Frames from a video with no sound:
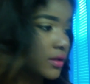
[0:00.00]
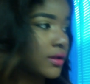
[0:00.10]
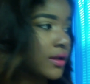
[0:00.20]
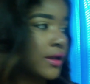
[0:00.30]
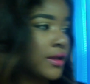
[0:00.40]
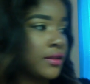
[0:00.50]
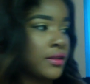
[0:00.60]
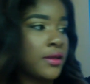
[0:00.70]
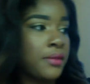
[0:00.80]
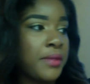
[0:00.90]
and
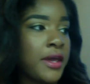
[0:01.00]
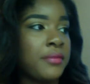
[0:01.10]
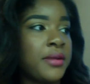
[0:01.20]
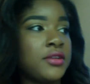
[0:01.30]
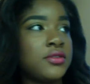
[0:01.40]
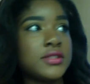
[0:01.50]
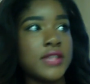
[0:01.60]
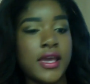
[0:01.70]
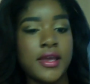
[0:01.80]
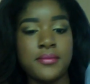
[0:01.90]
the hair bundles
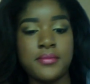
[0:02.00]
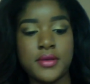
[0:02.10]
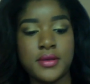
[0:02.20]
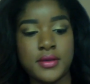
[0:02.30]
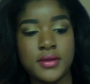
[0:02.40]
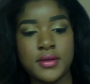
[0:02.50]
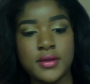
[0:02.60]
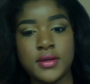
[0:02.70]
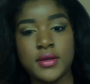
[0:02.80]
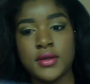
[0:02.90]
came
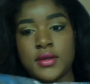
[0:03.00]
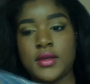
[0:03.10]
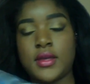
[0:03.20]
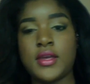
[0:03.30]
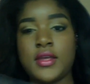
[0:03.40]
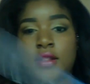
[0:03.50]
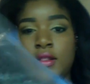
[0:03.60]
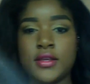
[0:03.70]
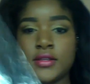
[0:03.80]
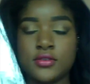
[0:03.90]
in
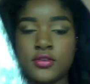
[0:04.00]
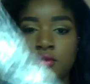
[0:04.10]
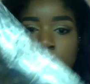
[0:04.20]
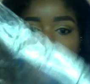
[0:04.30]
these little